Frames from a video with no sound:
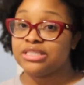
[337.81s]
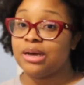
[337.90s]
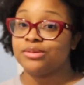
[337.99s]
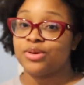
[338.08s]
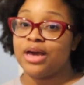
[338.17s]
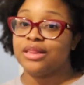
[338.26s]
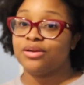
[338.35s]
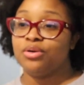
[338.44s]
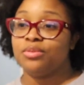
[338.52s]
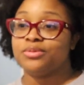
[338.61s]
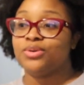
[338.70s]
So I was going to have to
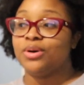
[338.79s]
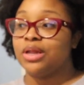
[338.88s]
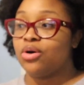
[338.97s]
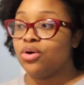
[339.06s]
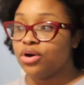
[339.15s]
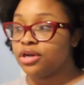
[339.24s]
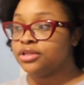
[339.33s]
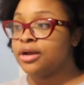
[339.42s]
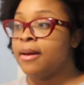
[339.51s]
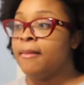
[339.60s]
go up to a large.